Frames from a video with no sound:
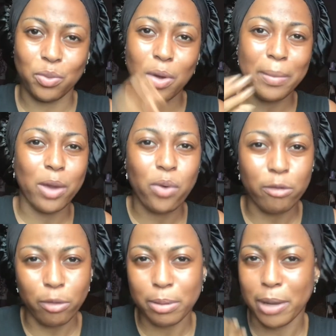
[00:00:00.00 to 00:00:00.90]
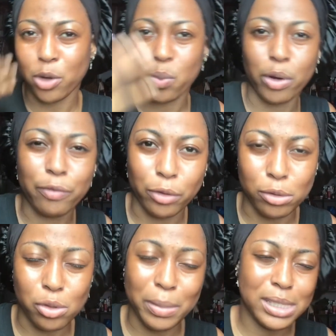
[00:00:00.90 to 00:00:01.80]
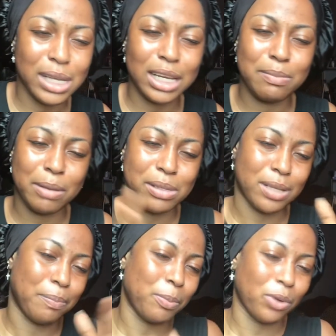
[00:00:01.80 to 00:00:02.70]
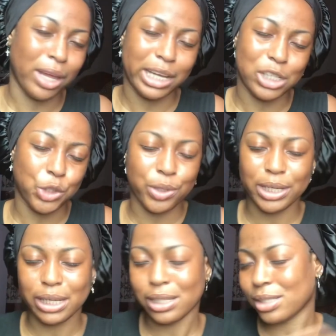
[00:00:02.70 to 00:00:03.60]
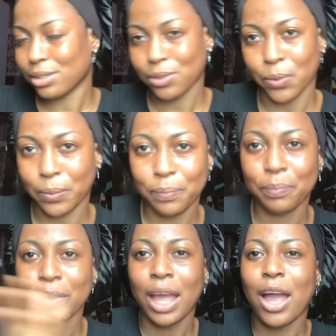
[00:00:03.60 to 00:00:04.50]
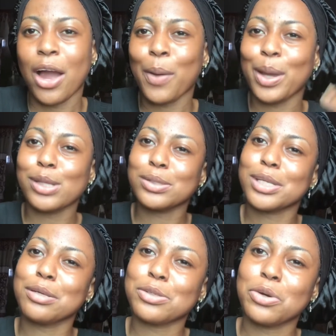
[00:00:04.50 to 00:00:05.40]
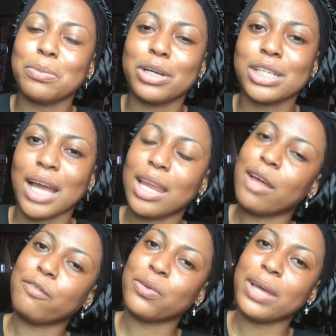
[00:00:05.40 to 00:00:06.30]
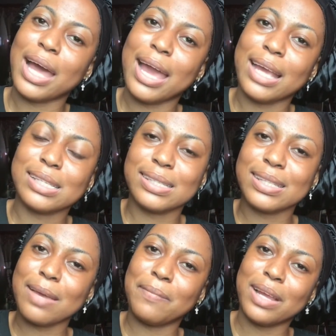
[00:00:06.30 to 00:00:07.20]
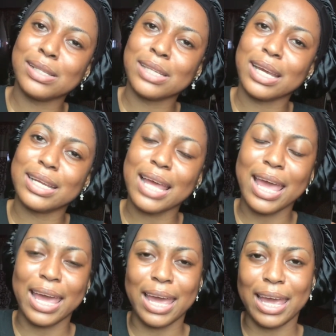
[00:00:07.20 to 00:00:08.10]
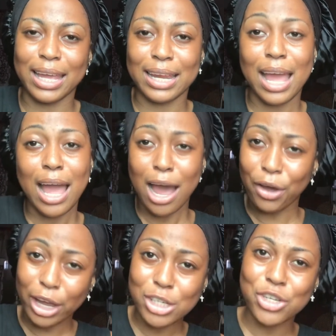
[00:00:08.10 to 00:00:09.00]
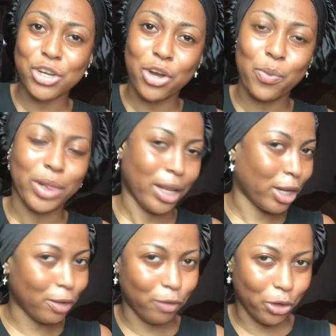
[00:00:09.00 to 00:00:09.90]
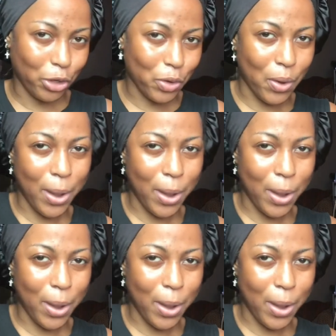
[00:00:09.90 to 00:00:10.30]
What might work for me might not work for you. So basically, maybe some people are enjoying it. So, all right. So thank you so much. I love you guys. Stay blessed, and I'll catch you all with another video.